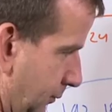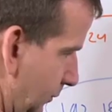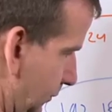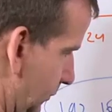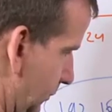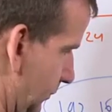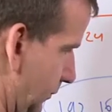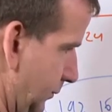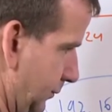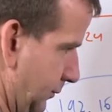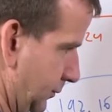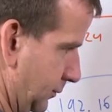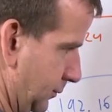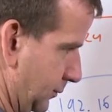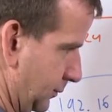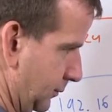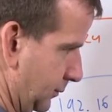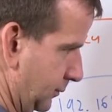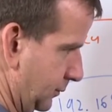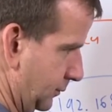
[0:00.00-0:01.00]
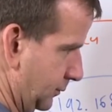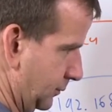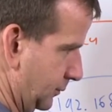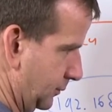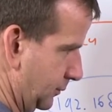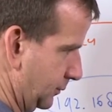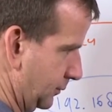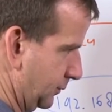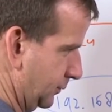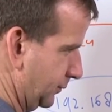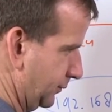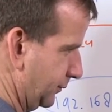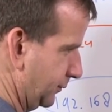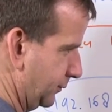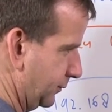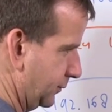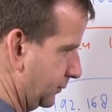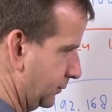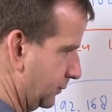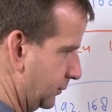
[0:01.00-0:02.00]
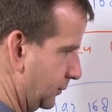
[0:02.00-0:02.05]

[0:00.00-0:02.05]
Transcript: No one is speaking in this clip.